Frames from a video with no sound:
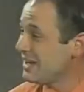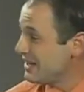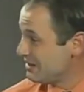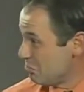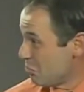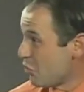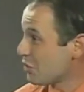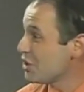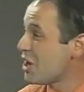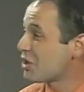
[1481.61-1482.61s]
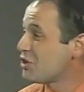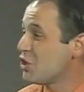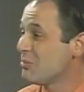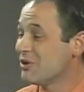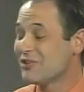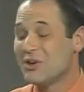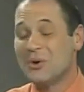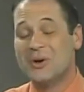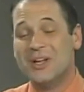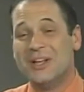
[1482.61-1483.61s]
and more in October.
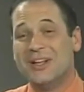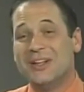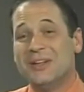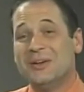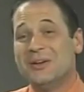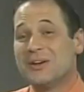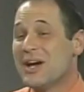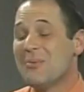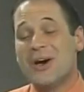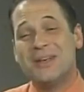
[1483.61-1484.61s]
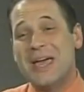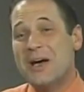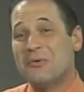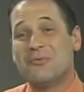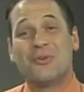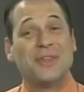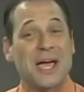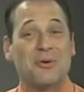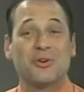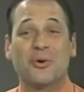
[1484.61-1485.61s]
So come on down for
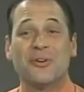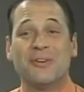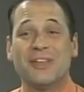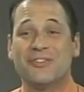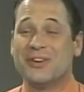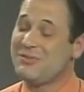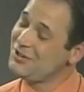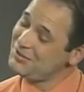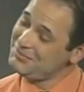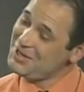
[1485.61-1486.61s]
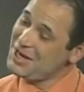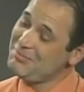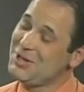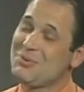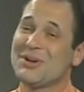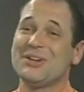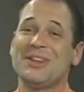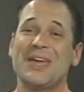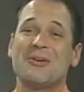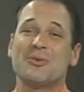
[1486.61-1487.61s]
the outdoor events. And if you're not a big one into
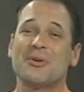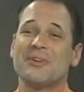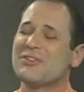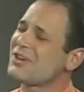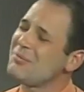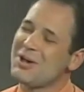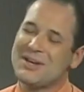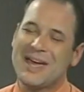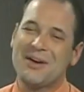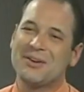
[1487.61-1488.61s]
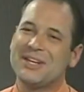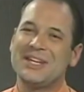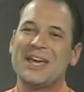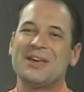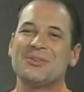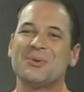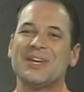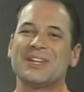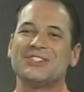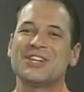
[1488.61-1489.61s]
the outdoor events, come on down any day of the
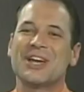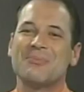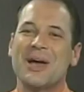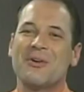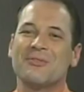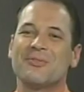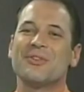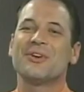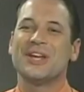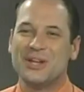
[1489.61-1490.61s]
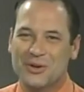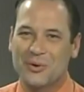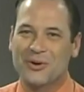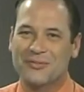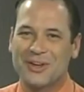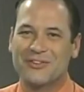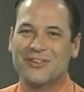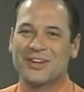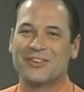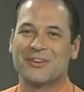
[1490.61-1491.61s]
week and check them out for their indoor
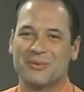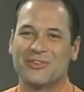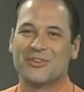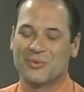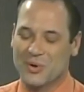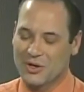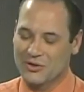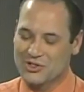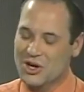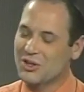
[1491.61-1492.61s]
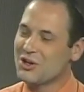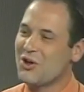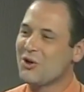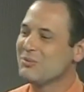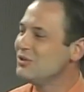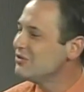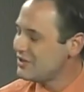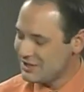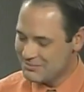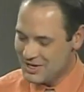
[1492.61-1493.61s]
events and exhibits as well. The Sharlot Hall
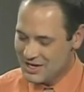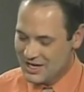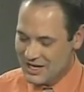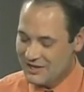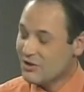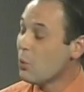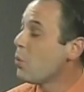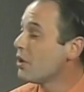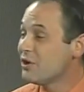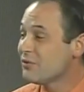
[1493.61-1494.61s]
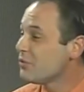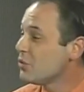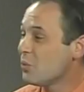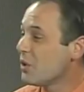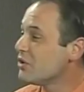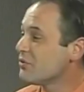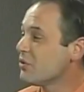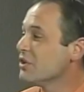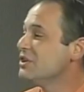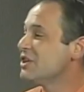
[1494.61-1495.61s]
Museum is a wonderful,
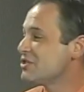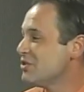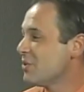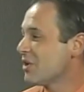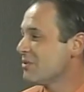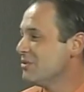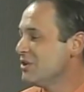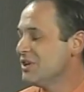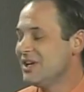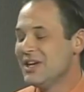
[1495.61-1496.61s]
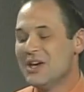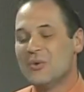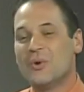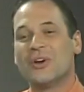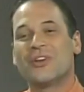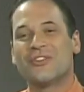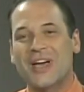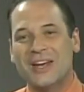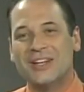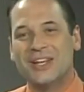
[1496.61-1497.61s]
wonderful addition to our community. We're
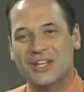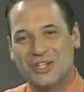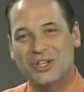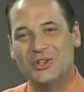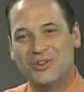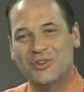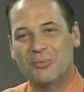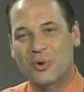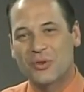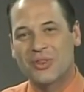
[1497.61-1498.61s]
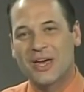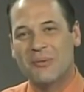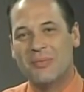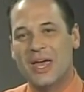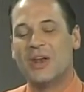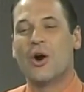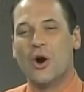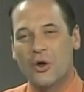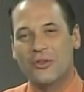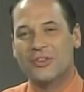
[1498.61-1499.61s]
excited to continue to support them and
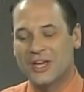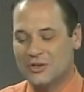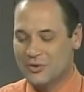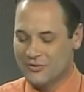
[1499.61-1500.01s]
all that they do